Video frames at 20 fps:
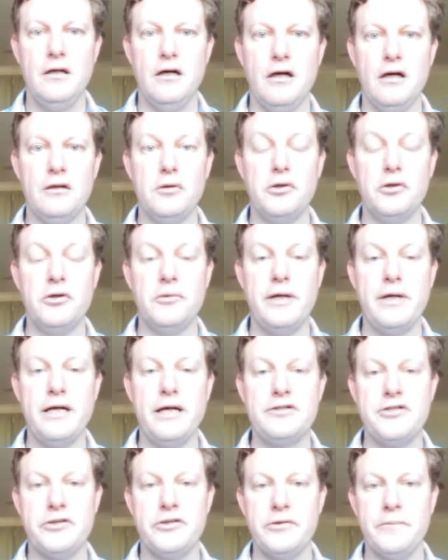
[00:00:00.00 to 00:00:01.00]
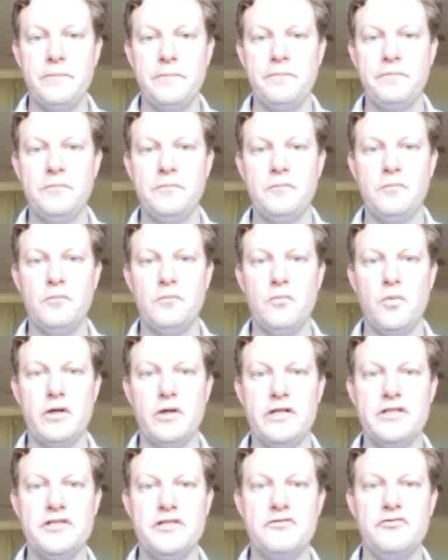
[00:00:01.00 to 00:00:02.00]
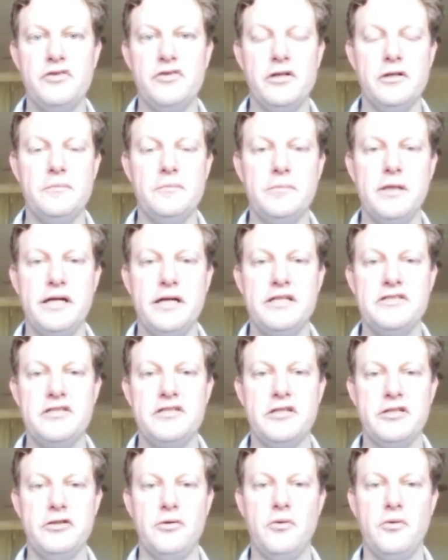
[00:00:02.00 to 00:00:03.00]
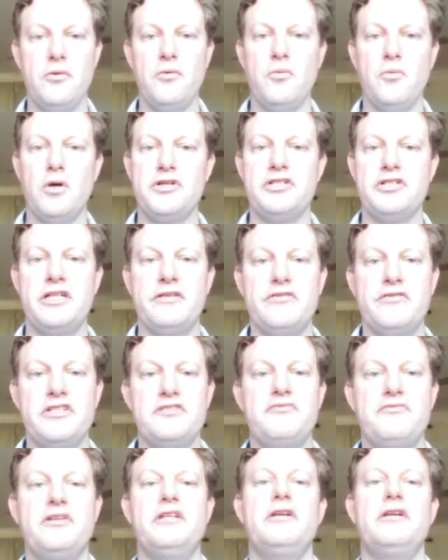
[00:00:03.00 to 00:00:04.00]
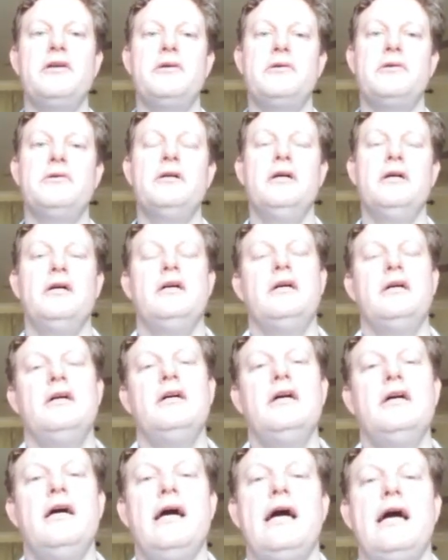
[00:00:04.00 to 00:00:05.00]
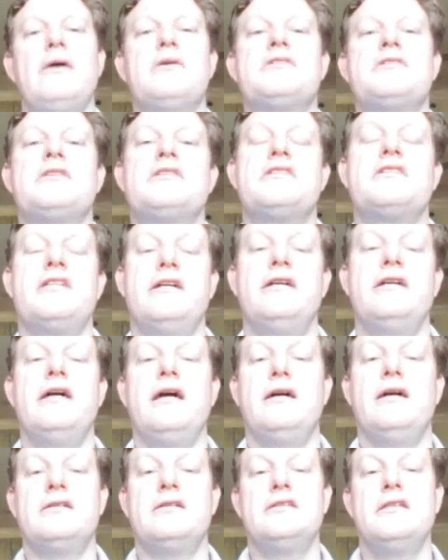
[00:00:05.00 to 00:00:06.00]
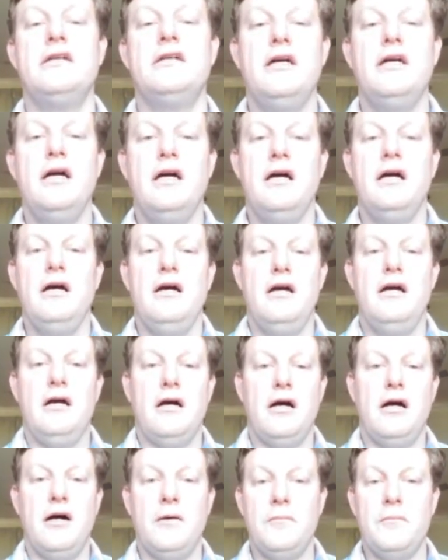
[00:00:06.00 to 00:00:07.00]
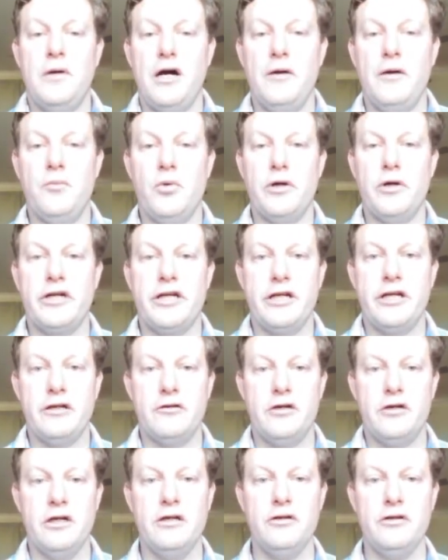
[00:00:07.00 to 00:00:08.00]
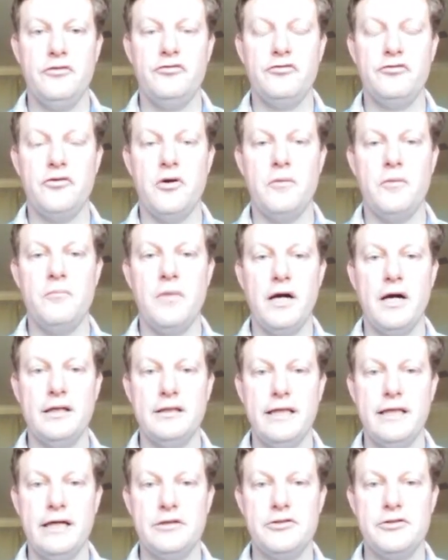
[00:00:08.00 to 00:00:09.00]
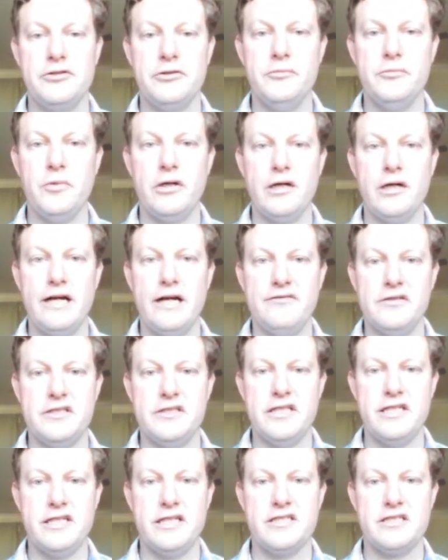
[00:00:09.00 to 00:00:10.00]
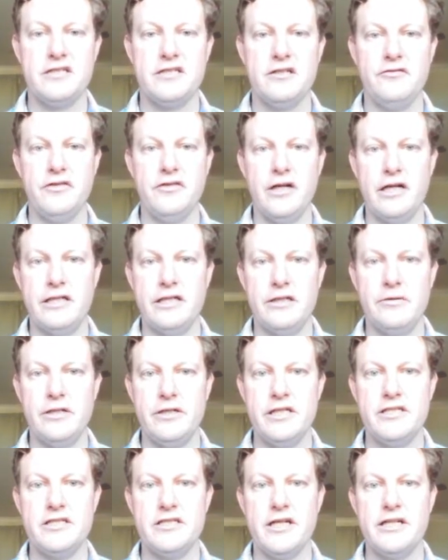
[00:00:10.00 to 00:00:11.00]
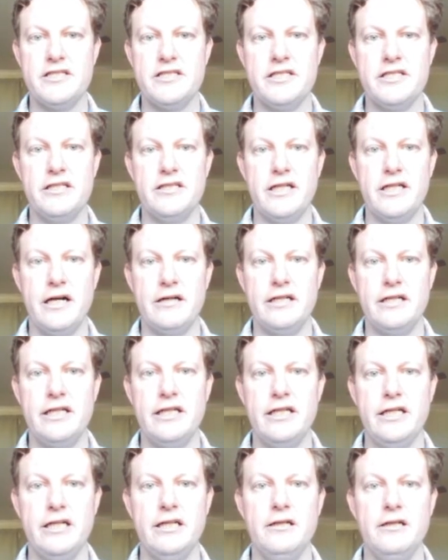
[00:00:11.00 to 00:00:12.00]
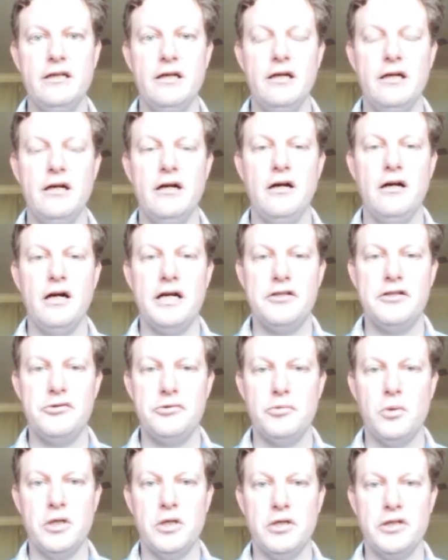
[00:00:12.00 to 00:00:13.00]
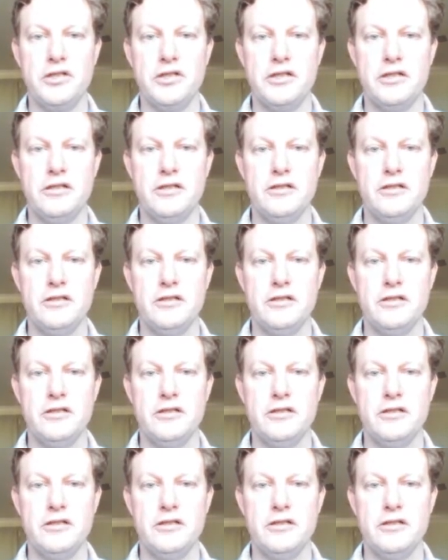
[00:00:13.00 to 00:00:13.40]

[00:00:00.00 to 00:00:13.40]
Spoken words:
Look around you. What is the place that you're watching this video? How is it set out? I'm working from my lounge room where I have a desk. The idea is I sit down here, I do work.